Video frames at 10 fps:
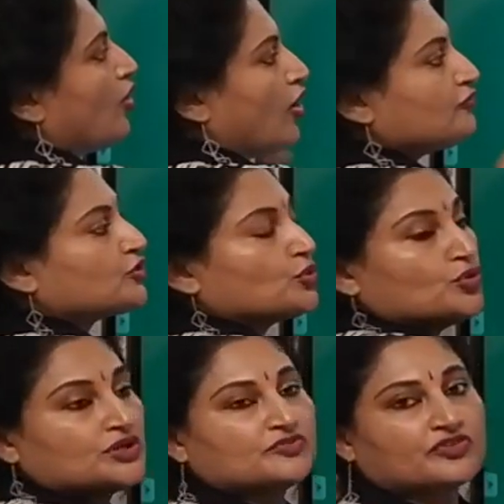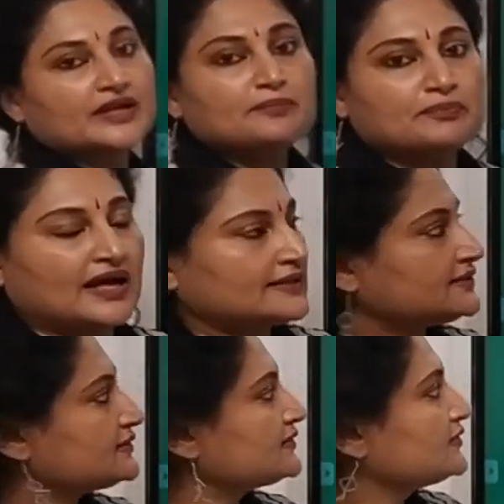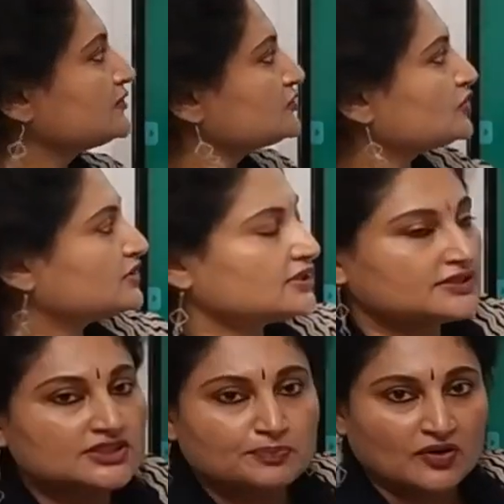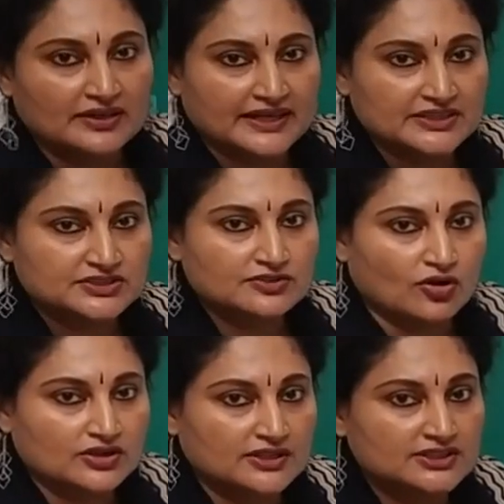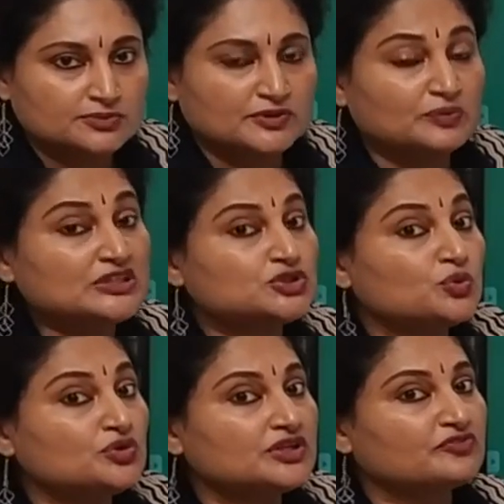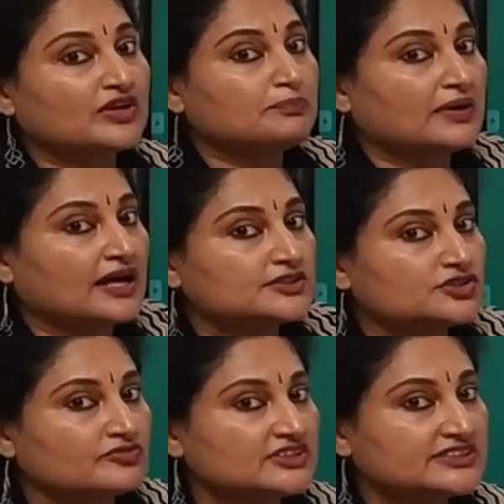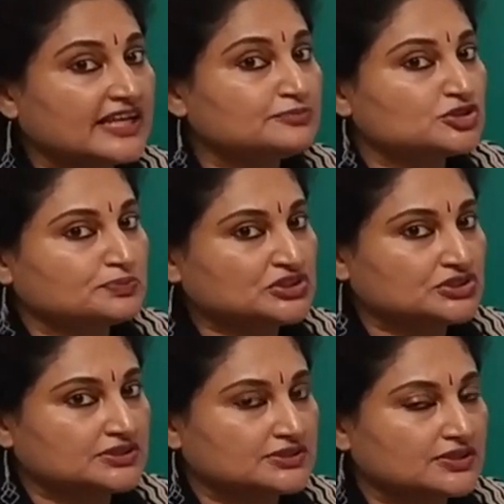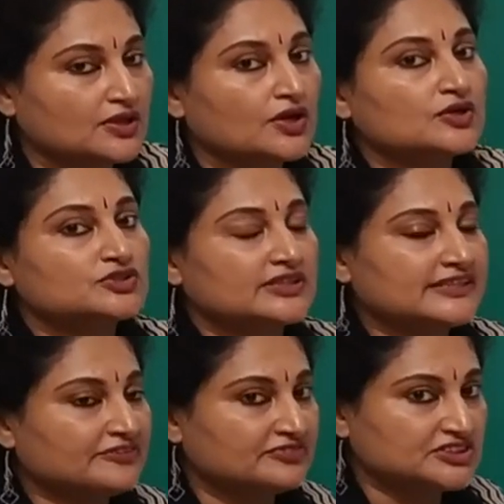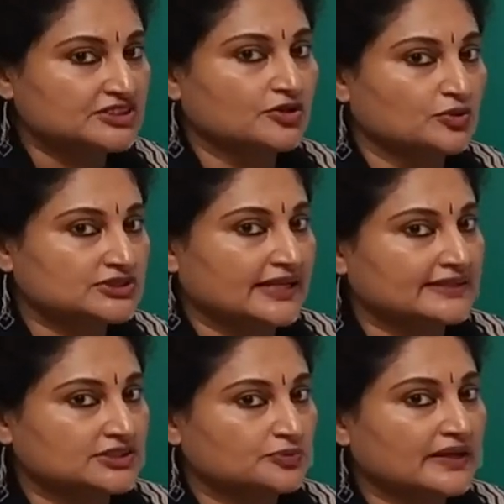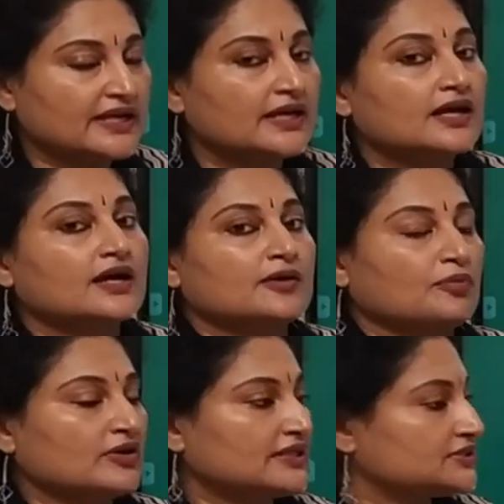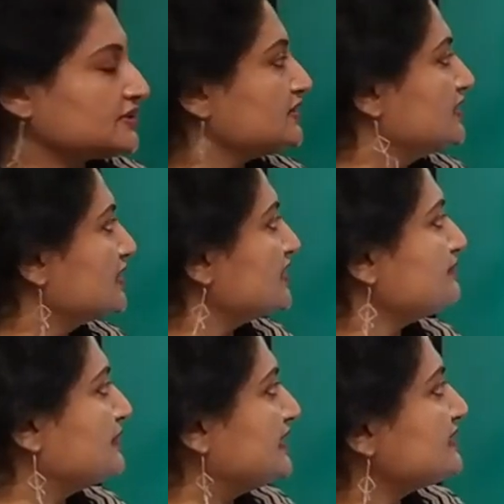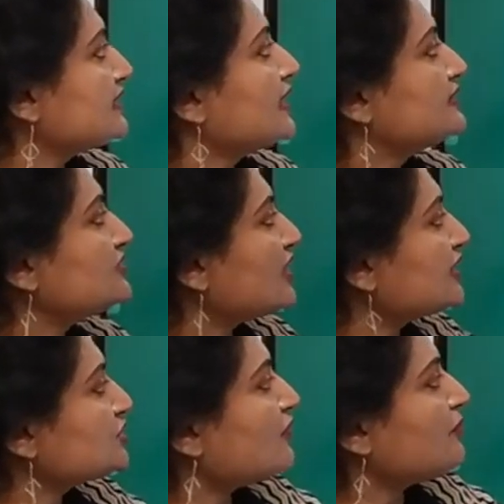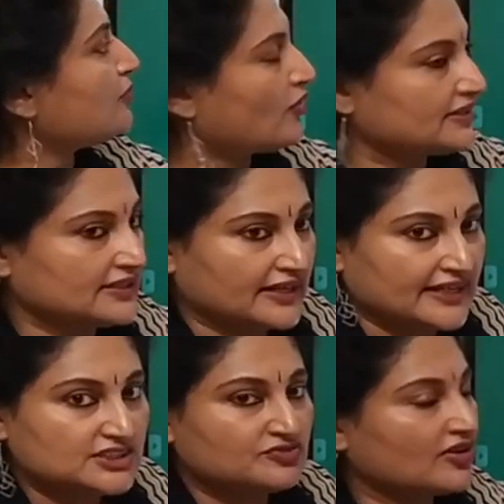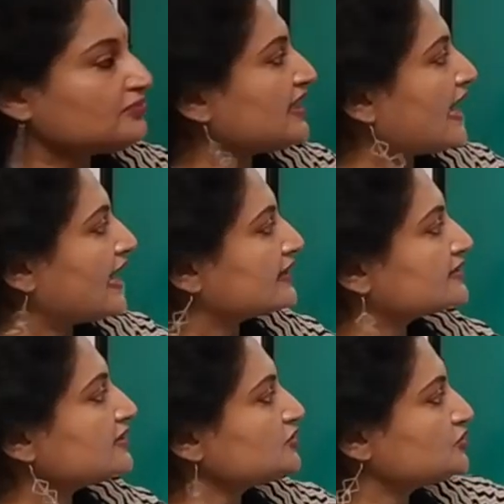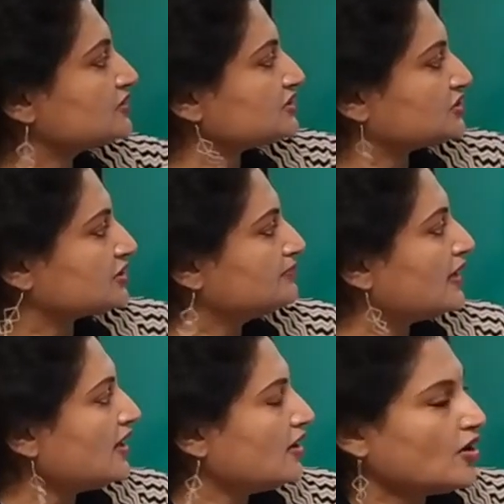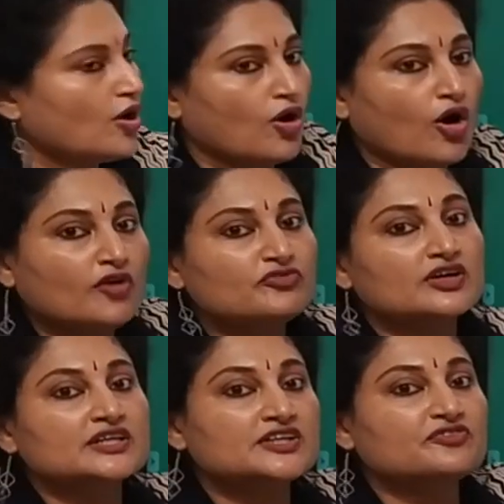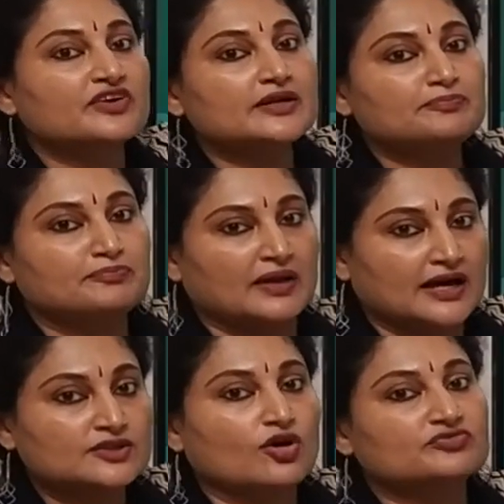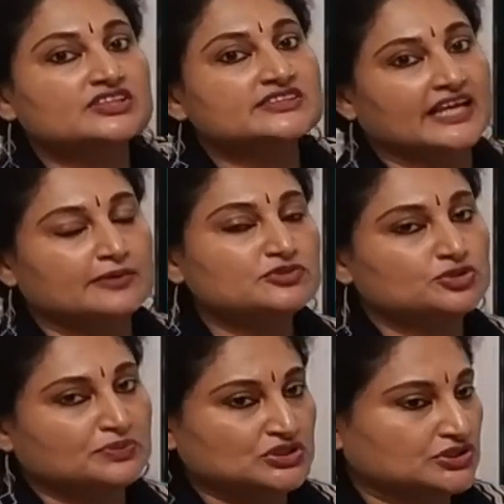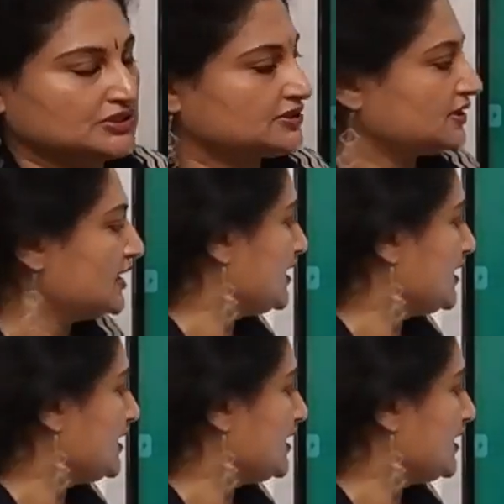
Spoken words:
of two different plants. So here this pollination occurs between two different plants of the same species. So the definition goes like this way. Pollination here means the transfer of pollen grains from the anther to the stigma of a different plant of the same species.